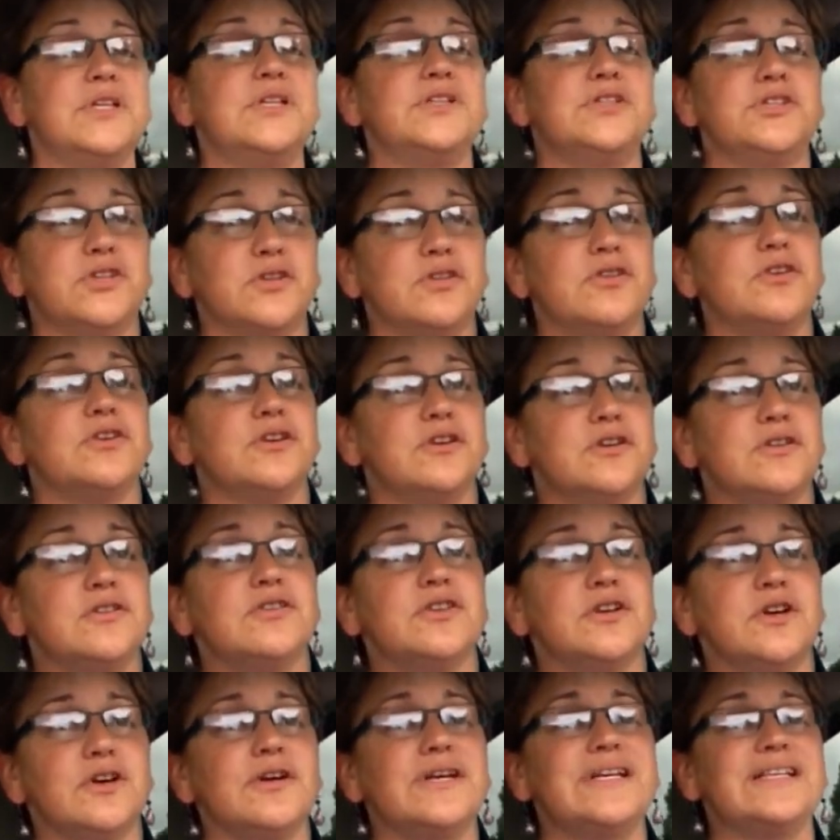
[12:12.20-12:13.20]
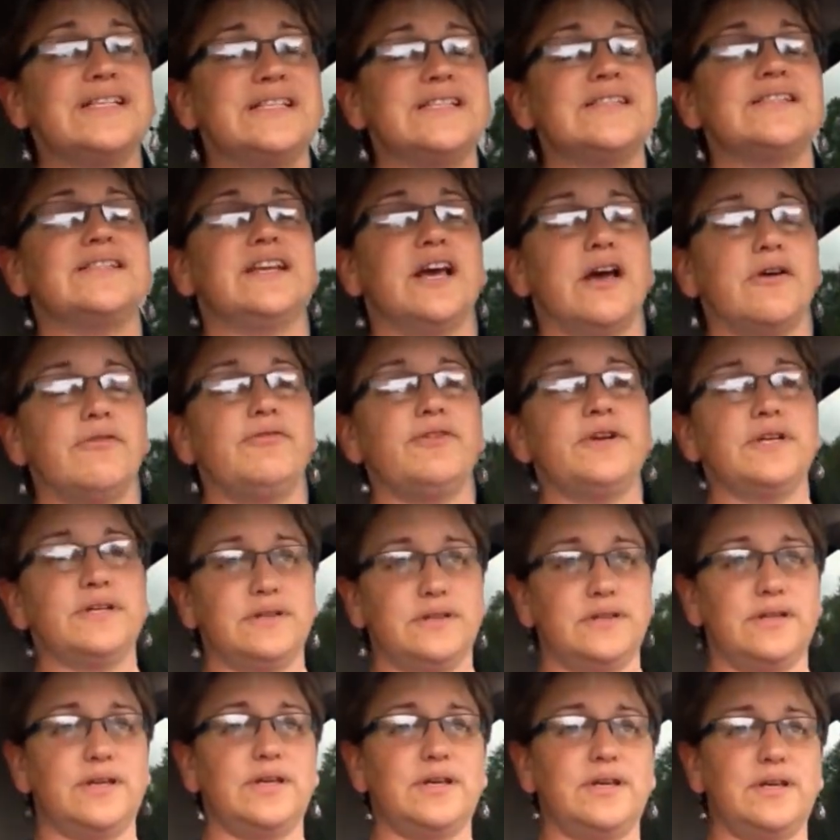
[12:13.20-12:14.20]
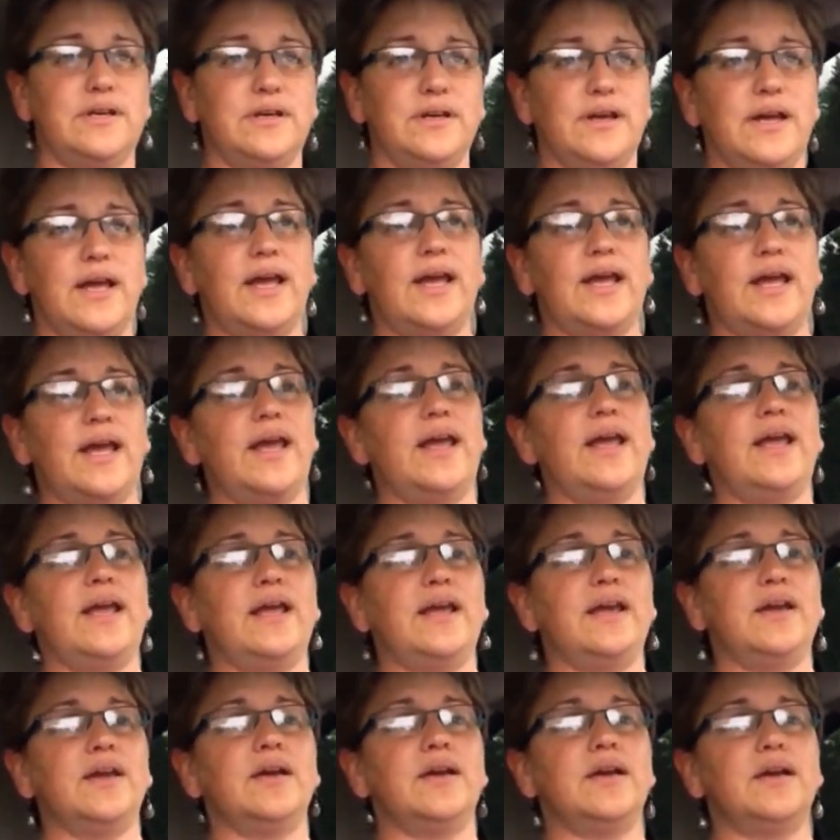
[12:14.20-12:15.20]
So there is definitely a